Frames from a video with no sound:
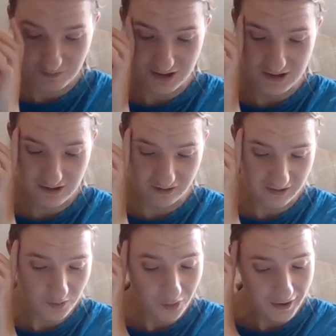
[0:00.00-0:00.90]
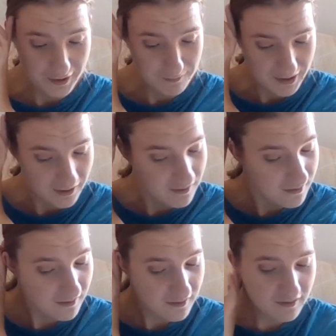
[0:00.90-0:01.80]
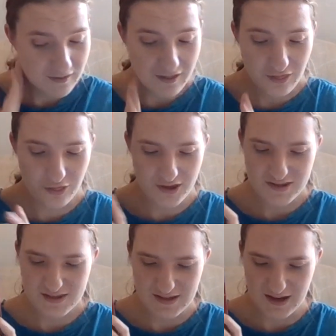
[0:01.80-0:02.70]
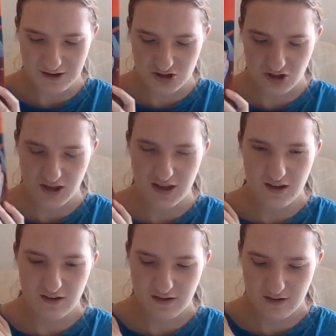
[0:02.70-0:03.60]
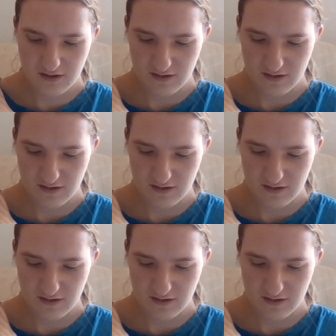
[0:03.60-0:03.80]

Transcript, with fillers: which you'll see why in a minute. This is actually